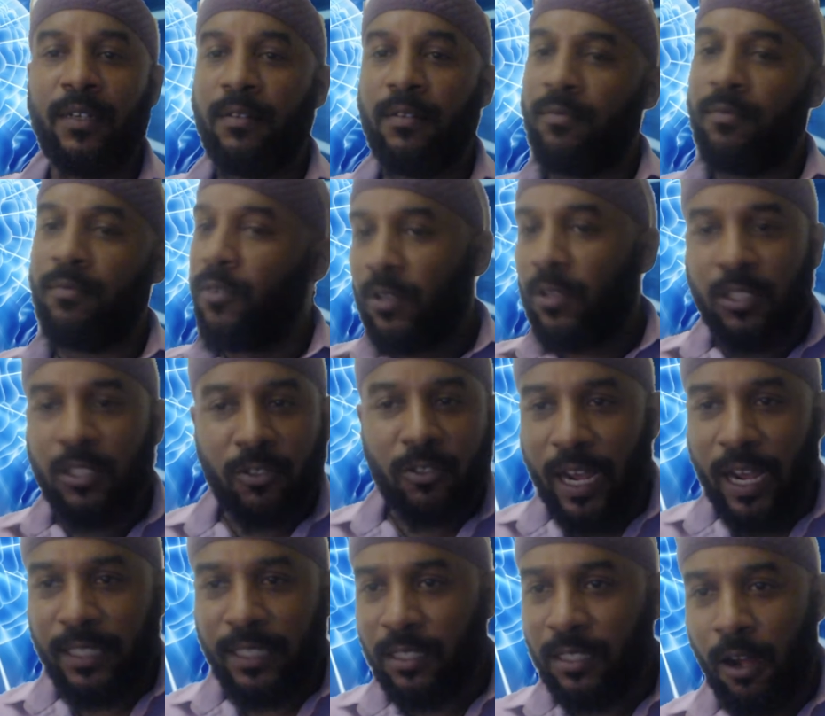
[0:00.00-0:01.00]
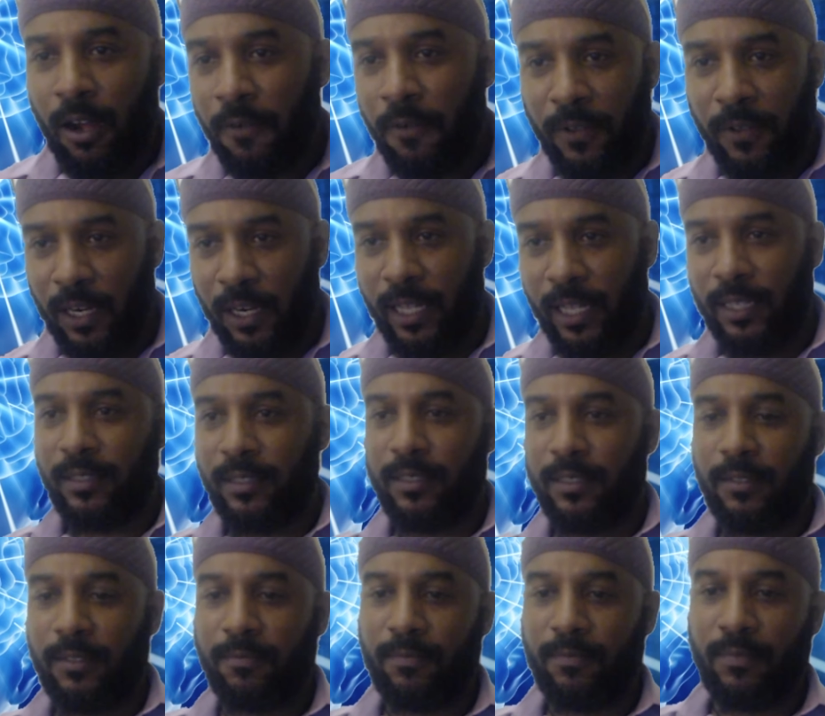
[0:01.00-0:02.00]
scratch it off your list.
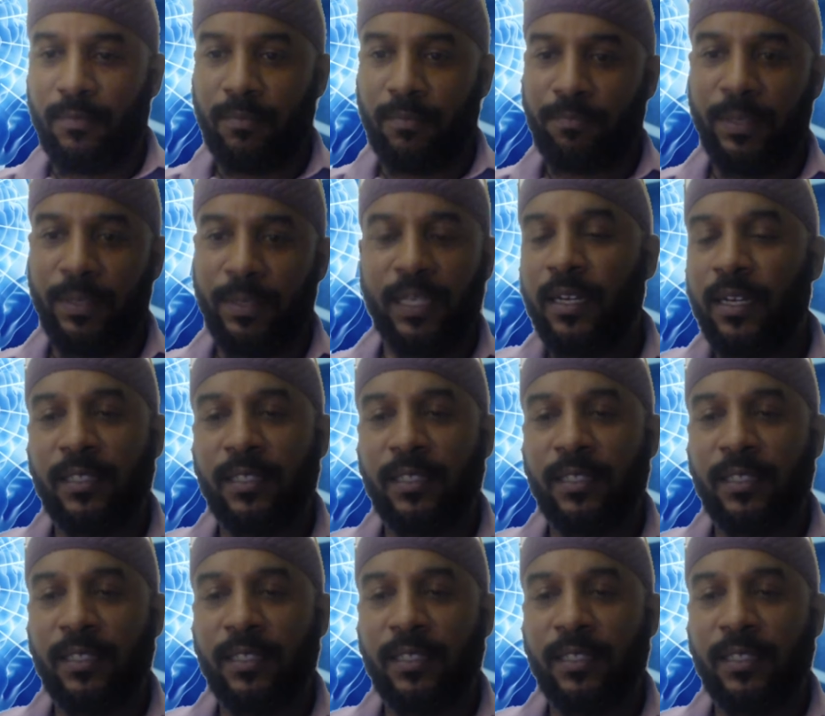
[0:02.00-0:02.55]
Because you're